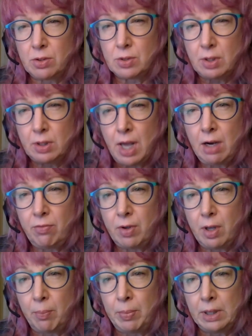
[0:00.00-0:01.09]
So there's a lot of
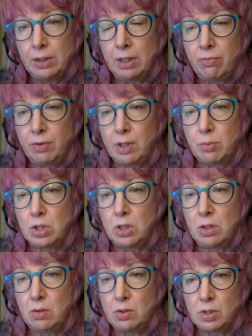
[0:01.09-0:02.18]
ability for them to
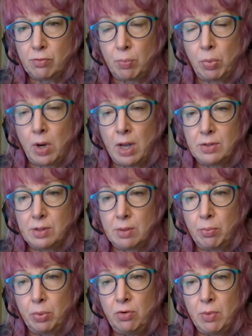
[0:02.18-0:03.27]
use this for process
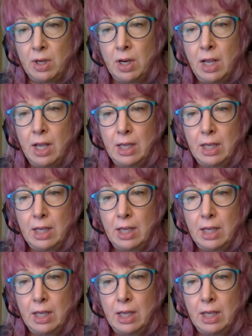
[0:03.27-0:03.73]
improvement,